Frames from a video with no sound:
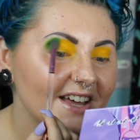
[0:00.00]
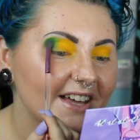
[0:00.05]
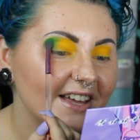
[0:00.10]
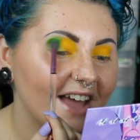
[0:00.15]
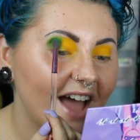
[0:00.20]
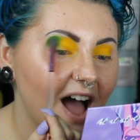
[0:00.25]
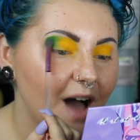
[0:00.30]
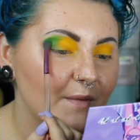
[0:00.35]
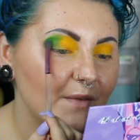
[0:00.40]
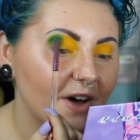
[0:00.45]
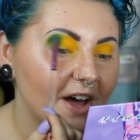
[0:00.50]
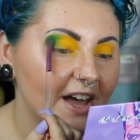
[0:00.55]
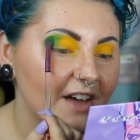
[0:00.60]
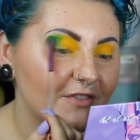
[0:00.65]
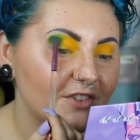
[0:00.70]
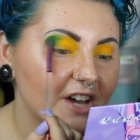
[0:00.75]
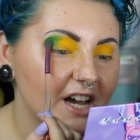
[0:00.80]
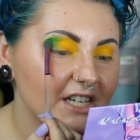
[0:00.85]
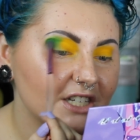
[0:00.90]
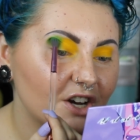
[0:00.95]
yeah, but
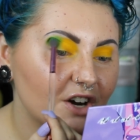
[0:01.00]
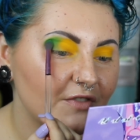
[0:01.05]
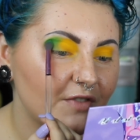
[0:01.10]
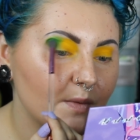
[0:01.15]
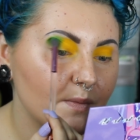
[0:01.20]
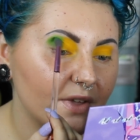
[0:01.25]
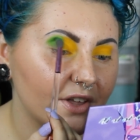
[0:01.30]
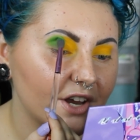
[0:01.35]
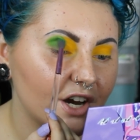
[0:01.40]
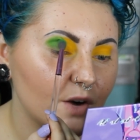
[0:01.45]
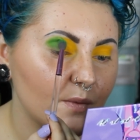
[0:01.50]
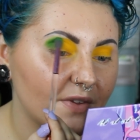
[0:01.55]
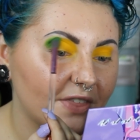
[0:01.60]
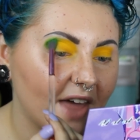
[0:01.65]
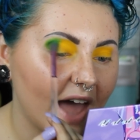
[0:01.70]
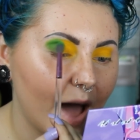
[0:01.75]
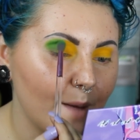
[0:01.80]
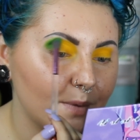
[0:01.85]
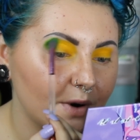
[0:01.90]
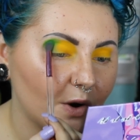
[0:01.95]
if you guys aren't familiar with
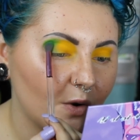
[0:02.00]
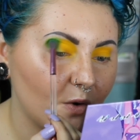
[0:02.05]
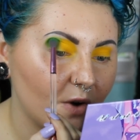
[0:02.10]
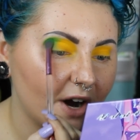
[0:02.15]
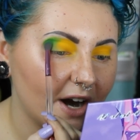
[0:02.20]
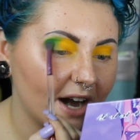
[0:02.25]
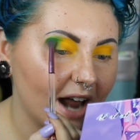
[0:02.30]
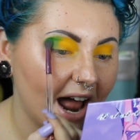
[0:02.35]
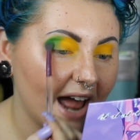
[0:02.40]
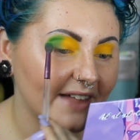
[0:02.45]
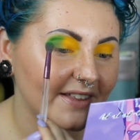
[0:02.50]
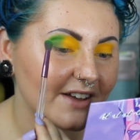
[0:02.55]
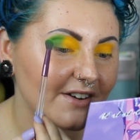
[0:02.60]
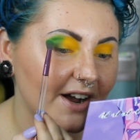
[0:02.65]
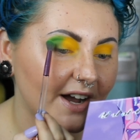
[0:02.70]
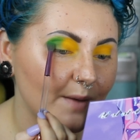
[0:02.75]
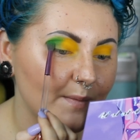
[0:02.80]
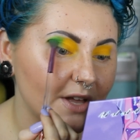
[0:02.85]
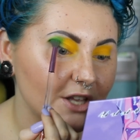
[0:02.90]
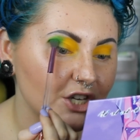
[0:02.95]
Capricorn, highly
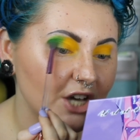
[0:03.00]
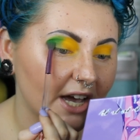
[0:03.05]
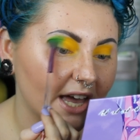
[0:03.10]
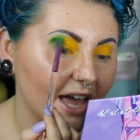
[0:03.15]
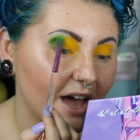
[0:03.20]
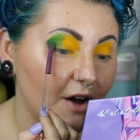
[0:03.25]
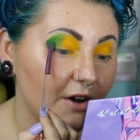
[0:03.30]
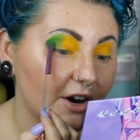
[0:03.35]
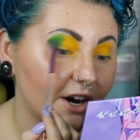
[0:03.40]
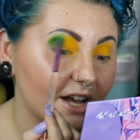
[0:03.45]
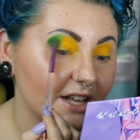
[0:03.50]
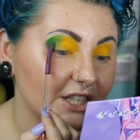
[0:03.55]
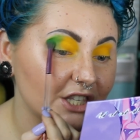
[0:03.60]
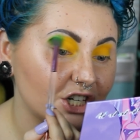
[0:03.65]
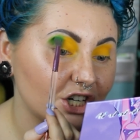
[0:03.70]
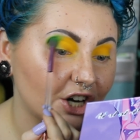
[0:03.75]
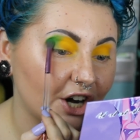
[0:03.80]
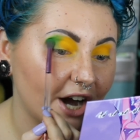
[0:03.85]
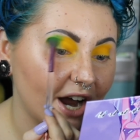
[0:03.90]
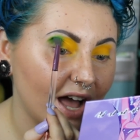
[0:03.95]
recommend checking out her
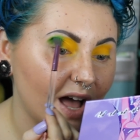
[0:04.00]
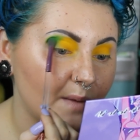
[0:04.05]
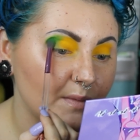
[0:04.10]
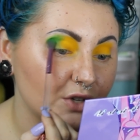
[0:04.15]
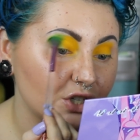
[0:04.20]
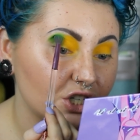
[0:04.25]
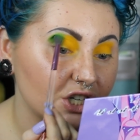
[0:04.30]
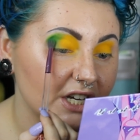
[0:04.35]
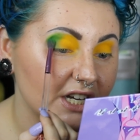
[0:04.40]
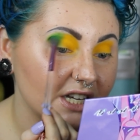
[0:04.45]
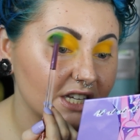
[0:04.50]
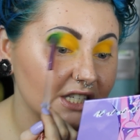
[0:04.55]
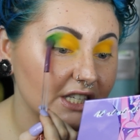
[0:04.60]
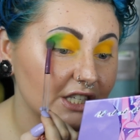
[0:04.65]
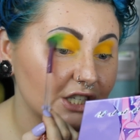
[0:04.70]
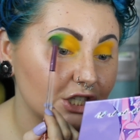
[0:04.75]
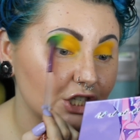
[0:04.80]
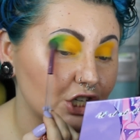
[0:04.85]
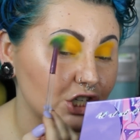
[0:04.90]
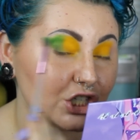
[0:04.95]
Instagram. She is
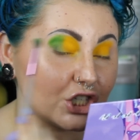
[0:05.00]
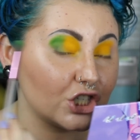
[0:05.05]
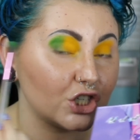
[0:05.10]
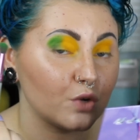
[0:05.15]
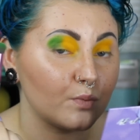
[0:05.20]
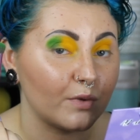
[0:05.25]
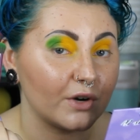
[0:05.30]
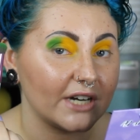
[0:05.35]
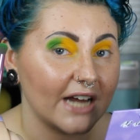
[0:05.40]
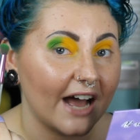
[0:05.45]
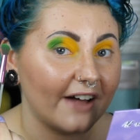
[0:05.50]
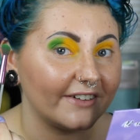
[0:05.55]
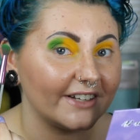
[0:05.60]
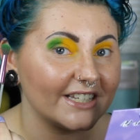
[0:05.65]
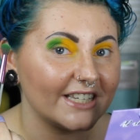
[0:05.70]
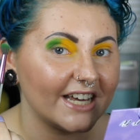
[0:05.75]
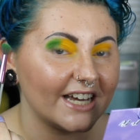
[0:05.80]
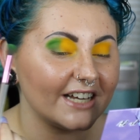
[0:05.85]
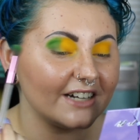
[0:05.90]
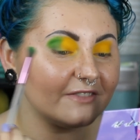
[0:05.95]
just super
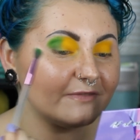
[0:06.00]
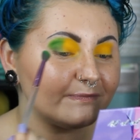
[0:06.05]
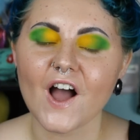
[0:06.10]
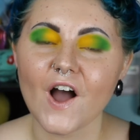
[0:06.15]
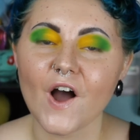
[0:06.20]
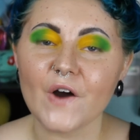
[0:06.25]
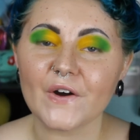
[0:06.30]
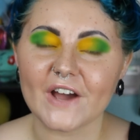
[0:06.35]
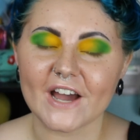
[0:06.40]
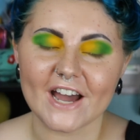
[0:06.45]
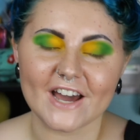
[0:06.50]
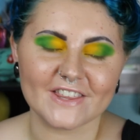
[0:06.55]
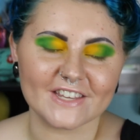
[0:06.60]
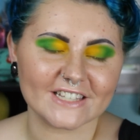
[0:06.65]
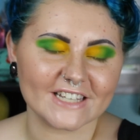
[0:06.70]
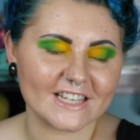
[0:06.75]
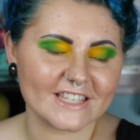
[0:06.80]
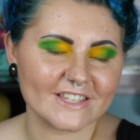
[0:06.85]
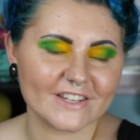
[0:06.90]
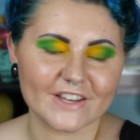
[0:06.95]
talented. Okay, I
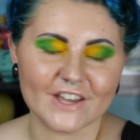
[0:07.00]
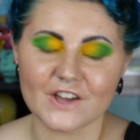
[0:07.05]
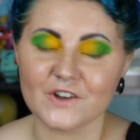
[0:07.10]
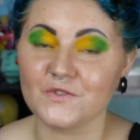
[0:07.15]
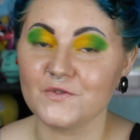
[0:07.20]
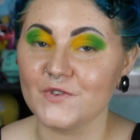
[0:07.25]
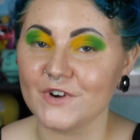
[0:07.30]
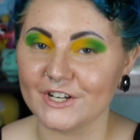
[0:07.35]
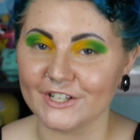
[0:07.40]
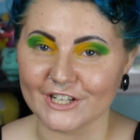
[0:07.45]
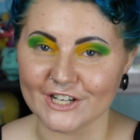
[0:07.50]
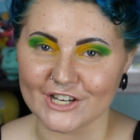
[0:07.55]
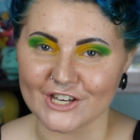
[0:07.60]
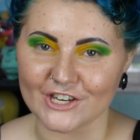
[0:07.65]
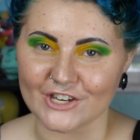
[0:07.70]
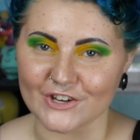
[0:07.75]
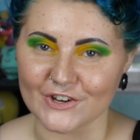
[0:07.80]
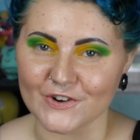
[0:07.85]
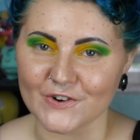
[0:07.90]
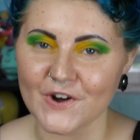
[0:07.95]
think that's looking really
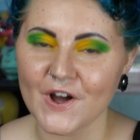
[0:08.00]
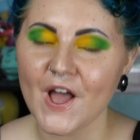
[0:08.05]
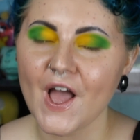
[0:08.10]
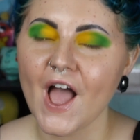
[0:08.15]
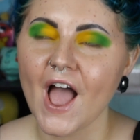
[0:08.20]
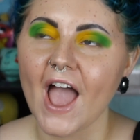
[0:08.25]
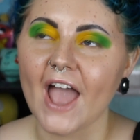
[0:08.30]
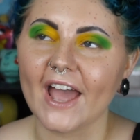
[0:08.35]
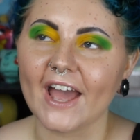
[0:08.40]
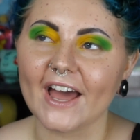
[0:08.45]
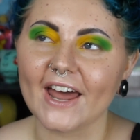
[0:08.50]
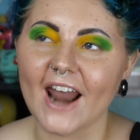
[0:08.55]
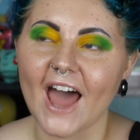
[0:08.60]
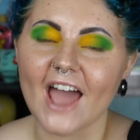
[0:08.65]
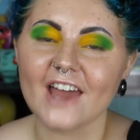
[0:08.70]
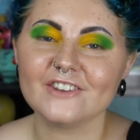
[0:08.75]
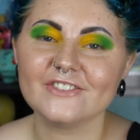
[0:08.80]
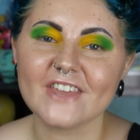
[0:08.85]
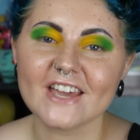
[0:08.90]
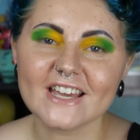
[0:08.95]
cute, and
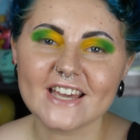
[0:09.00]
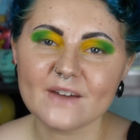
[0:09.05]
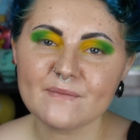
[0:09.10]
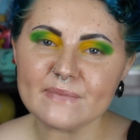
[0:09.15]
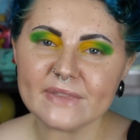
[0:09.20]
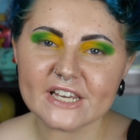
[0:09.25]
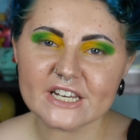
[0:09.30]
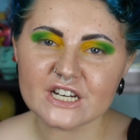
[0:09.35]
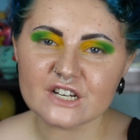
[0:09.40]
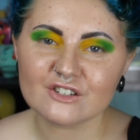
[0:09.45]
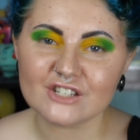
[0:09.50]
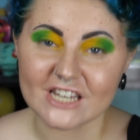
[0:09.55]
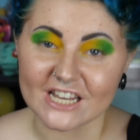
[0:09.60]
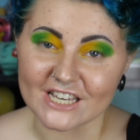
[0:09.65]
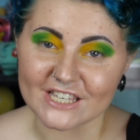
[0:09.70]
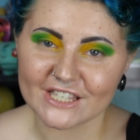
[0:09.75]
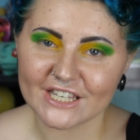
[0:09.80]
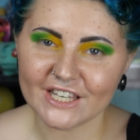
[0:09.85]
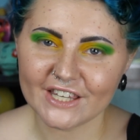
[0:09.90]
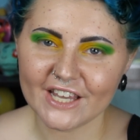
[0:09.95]
I think it blended
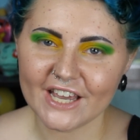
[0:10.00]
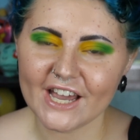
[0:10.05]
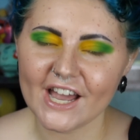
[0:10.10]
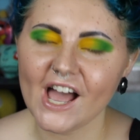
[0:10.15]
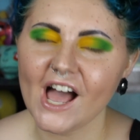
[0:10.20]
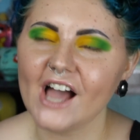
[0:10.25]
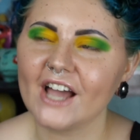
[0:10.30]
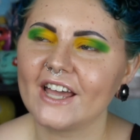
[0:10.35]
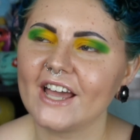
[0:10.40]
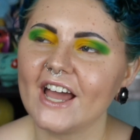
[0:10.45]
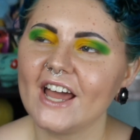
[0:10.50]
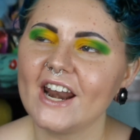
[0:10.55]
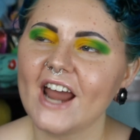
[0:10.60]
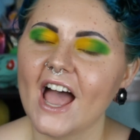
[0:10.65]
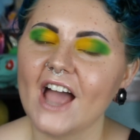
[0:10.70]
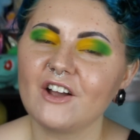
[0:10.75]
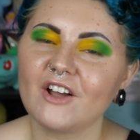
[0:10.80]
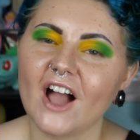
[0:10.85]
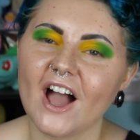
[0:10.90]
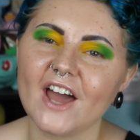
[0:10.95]
decently. Again,
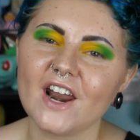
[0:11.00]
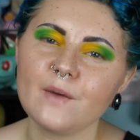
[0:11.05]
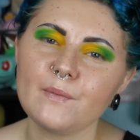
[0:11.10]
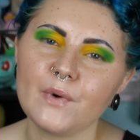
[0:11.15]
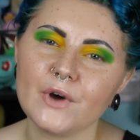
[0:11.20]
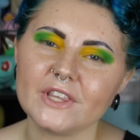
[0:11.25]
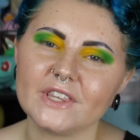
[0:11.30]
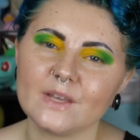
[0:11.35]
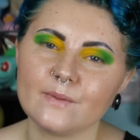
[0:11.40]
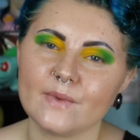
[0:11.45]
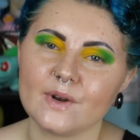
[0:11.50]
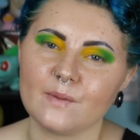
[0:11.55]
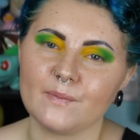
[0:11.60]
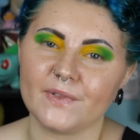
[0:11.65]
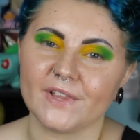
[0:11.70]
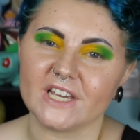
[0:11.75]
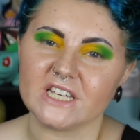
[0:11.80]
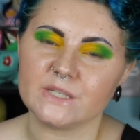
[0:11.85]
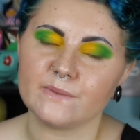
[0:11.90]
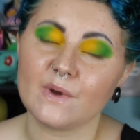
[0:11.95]
I kind of put them in a
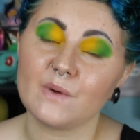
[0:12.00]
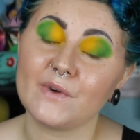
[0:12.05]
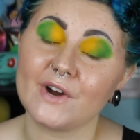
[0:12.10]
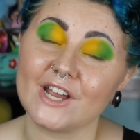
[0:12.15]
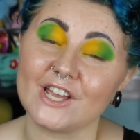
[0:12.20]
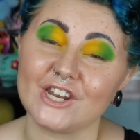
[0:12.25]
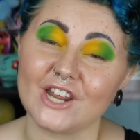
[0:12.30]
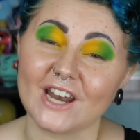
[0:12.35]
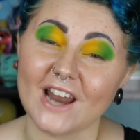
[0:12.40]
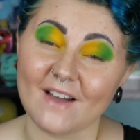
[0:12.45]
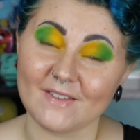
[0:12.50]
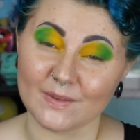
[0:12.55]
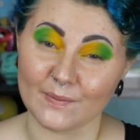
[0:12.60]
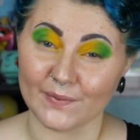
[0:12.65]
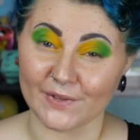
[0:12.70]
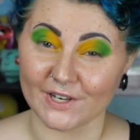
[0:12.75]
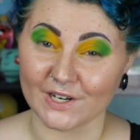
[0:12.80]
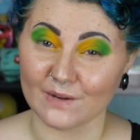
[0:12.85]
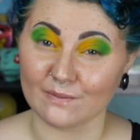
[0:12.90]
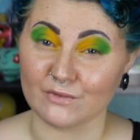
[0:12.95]
placement where you didn't have to
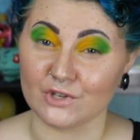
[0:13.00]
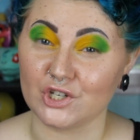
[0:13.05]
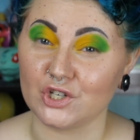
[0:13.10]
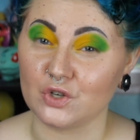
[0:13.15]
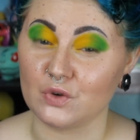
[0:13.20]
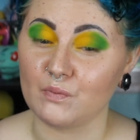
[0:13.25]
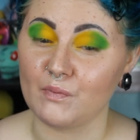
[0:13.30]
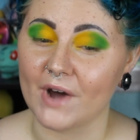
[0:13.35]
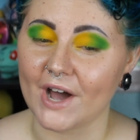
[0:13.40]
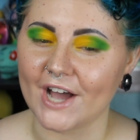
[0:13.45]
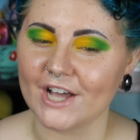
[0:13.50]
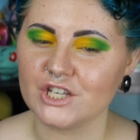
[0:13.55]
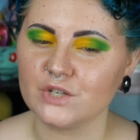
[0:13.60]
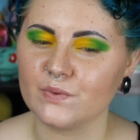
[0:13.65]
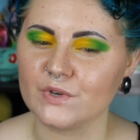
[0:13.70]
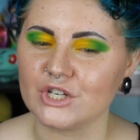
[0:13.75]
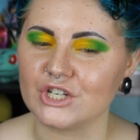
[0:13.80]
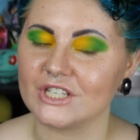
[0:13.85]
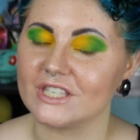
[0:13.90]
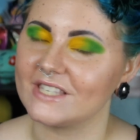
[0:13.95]
blend them too
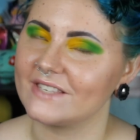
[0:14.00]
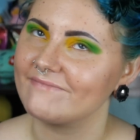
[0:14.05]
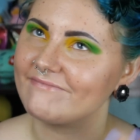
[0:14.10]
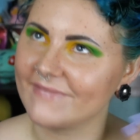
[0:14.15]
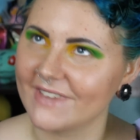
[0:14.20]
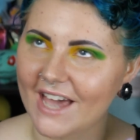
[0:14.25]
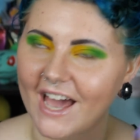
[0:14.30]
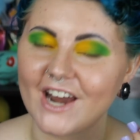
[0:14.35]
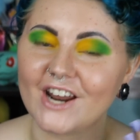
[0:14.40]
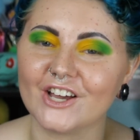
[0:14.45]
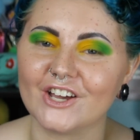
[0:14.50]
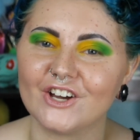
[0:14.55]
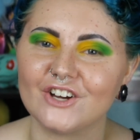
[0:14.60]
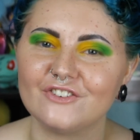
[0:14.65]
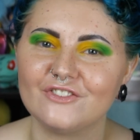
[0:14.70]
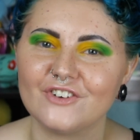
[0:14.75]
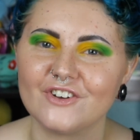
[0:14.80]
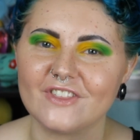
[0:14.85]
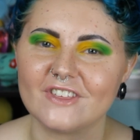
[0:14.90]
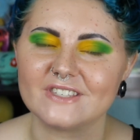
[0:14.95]
much, which is kind of
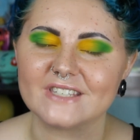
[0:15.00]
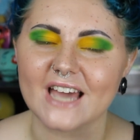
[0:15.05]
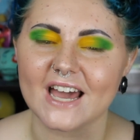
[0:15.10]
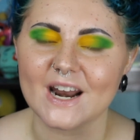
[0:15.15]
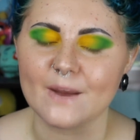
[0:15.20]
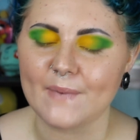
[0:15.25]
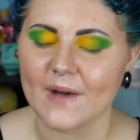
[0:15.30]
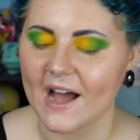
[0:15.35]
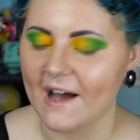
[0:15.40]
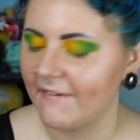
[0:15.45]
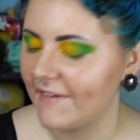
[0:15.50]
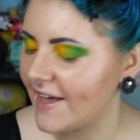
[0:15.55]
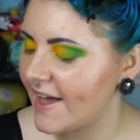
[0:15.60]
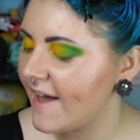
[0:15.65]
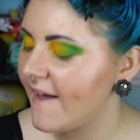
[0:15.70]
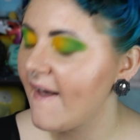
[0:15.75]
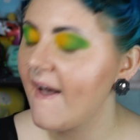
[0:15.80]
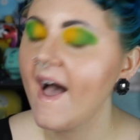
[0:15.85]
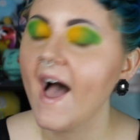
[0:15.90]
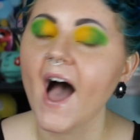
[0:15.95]
good for this kind of palette.